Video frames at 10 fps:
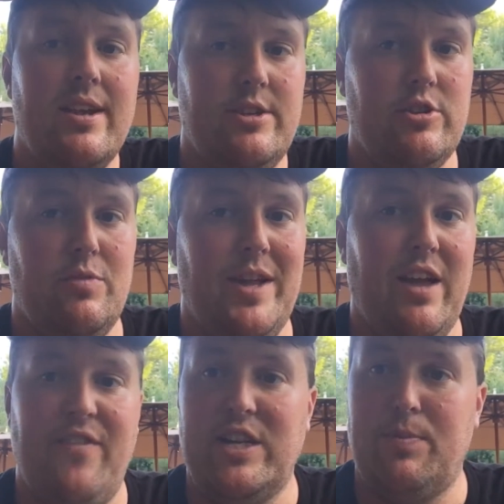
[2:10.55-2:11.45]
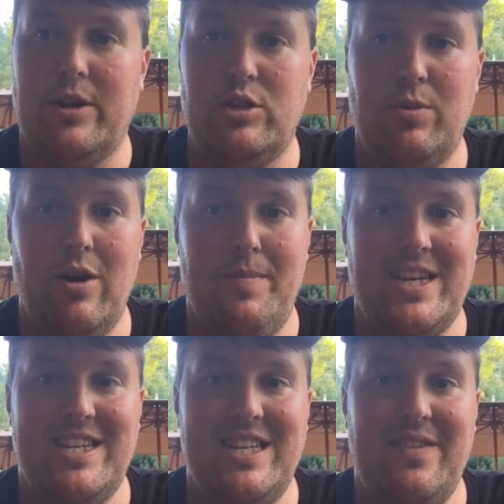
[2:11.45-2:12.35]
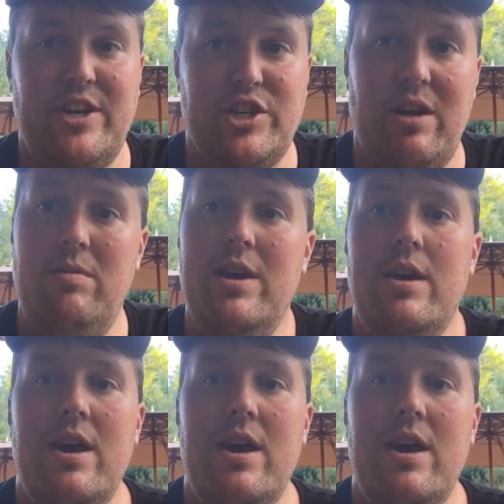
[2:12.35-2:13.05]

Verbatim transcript: Social media, Facebook and Twitter, Big C TV Show.